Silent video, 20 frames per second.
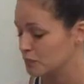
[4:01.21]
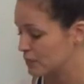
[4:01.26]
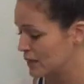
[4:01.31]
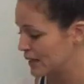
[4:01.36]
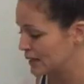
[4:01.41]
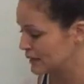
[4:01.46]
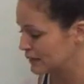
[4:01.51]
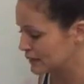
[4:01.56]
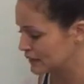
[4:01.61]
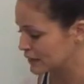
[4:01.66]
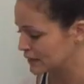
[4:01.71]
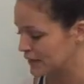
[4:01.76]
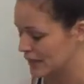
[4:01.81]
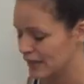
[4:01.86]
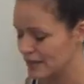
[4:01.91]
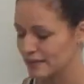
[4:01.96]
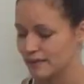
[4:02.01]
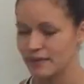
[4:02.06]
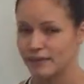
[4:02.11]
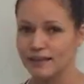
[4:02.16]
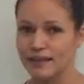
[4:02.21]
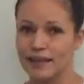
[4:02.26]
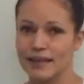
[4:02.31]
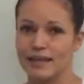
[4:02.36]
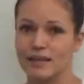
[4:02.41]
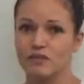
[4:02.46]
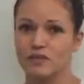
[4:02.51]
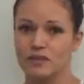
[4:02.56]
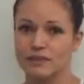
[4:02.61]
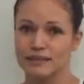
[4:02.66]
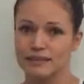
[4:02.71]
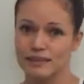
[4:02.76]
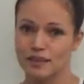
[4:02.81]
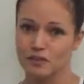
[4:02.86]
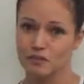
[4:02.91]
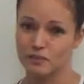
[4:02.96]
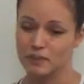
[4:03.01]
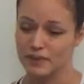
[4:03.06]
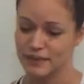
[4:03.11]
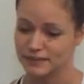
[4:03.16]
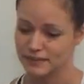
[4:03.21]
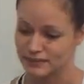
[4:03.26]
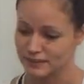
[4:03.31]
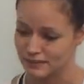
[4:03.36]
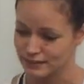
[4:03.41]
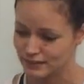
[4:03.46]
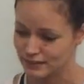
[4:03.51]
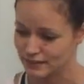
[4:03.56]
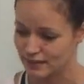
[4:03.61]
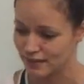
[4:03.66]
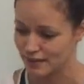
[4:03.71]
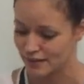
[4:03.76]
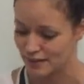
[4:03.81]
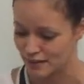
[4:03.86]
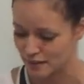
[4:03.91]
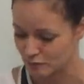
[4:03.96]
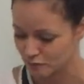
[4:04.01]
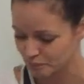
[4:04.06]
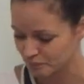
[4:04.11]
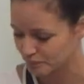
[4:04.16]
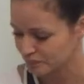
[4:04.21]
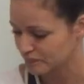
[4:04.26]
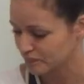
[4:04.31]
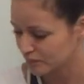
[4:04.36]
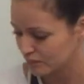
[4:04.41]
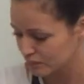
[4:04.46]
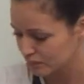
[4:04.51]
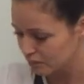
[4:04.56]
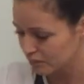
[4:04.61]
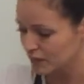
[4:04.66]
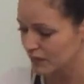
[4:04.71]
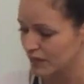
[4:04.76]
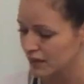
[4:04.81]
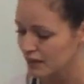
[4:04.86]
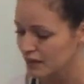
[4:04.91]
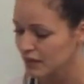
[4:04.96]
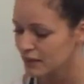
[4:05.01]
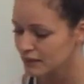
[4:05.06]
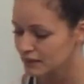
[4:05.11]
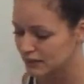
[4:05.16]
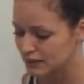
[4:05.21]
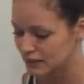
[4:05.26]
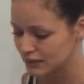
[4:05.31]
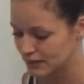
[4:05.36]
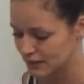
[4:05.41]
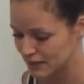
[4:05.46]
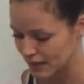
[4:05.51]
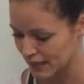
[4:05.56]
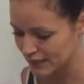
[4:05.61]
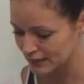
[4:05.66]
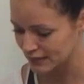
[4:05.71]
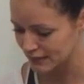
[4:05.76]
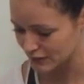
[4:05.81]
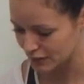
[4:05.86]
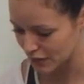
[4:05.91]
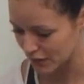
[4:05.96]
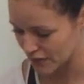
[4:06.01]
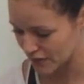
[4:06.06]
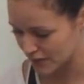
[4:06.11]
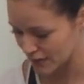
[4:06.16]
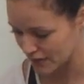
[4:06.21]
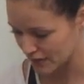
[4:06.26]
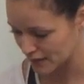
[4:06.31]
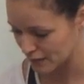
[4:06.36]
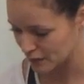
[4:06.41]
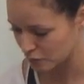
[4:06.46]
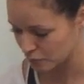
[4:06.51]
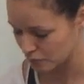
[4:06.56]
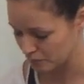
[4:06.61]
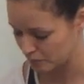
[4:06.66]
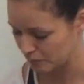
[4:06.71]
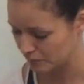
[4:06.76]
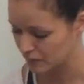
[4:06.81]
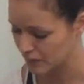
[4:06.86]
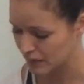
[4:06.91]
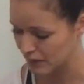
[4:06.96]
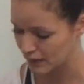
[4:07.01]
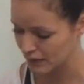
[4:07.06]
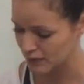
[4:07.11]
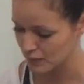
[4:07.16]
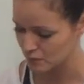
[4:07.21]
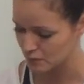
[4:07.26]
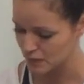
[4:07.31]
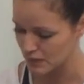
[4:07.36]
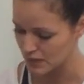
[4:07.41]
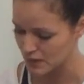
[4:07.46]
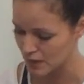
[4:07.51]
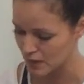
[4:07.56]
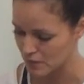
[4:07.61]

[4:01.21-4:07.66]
bend and straighten the leg once the compression is on. So to get started, I'm going to be